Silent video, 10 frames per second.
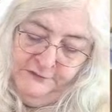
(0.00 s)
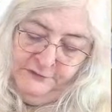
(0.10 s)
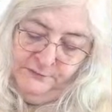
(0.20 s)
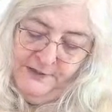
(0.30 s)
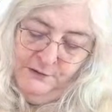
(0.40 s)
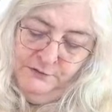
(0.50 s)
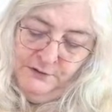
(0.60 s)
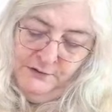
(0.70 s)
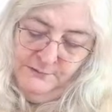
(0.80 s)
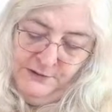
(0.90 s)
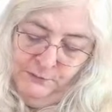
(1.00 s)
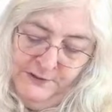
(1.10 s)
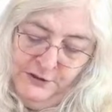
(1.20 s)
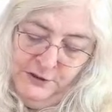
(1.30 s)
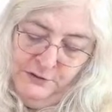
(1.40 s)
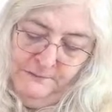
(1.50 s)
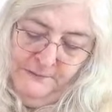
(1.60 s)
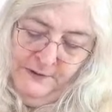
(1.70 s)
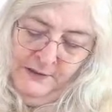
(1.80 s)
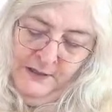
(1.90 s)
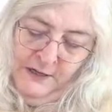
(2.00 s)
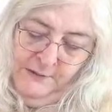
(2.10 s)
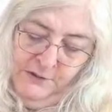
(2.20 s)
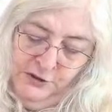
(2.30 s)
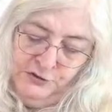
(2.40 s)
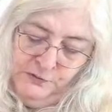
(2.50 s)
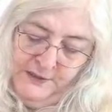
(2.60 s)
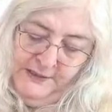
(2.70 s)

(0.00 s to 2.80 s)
around on my window. I'm going to try